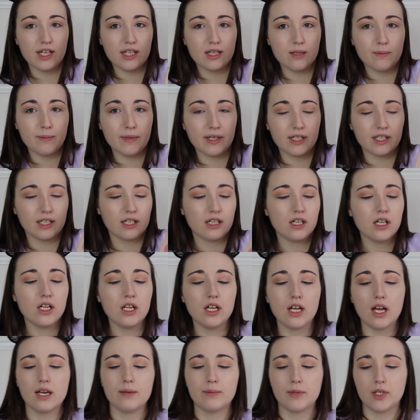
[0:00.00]
in the middle
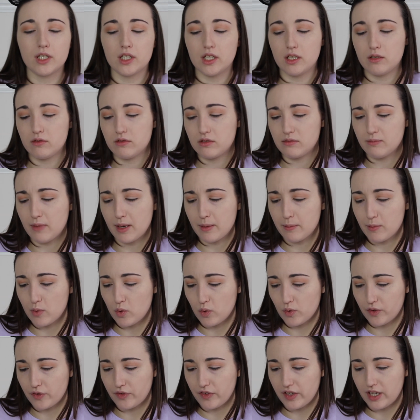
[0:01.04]
and I'm going to use my
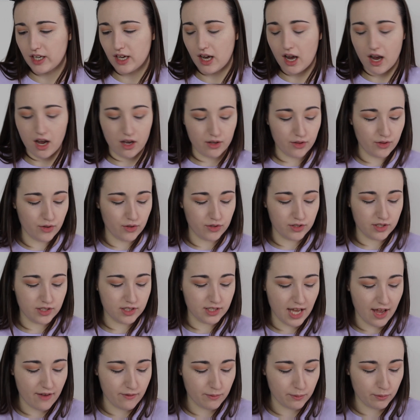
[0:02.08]
Morphe
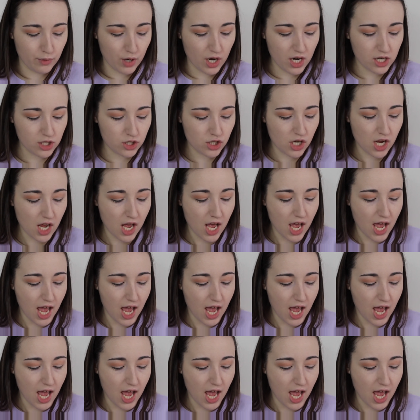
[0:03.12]
R37 brush